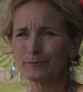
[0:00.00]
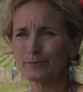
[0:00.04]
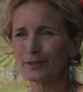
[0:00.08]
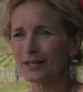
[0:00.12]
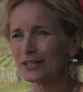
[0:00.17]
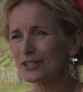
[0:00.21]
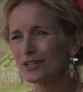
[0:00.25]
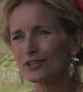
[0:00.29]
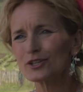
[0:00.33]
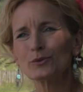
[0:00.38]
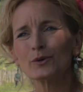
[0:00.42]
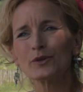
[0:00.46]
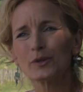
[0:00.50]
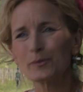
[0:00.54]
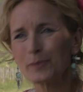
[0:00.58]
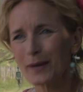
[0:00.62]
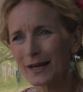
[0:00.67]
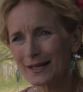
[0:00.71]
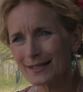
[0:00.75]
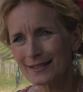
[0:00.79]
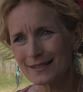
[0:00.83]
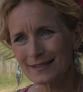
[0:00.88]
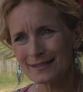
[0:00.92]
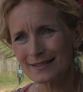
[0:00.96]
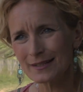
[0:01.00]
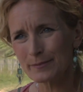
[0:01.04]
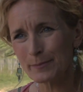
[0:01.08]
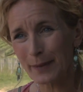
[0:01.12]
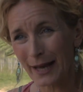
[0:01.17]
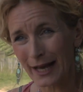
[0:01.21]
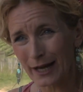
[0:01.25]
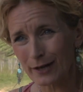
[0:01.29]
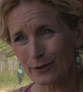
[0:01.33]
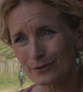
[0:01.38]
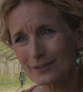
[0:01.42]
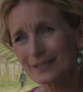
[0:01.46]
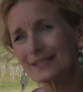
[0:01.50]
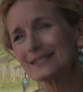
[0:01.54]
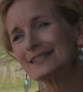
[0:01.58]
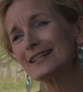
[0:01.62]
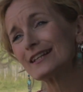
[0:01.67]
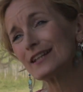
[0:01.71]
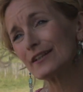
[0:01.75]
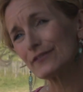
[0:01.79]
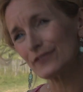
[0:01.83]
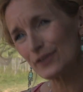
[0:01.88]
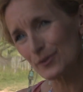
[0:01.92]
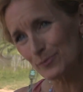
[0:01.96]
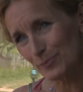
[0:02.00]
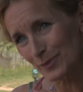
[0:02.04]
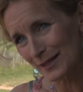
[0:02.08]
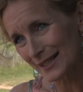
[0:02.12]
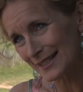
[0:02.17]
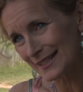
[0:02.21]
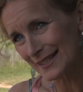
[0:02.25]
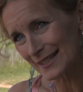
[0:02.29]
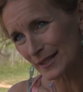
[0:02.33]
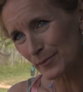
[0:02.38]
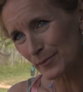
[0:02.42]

but I don't know what the painting's about until I've completed the